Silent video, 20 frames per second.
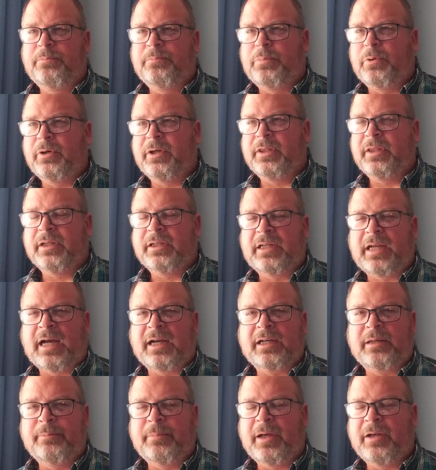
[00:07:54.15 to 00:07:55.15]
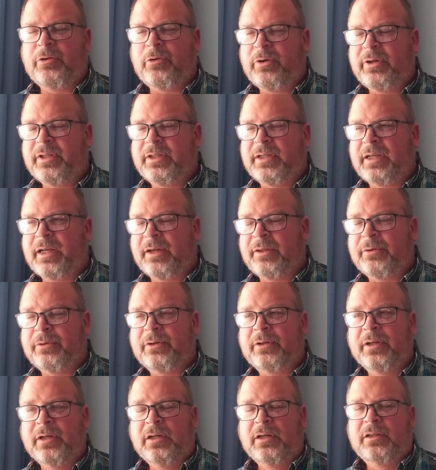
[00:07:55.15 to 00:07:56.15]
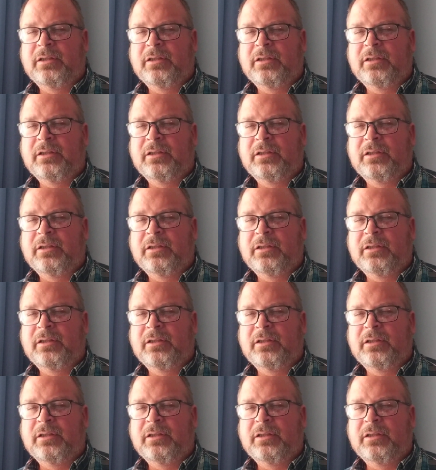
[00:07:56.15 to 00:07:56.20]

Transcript: putting the documentary together.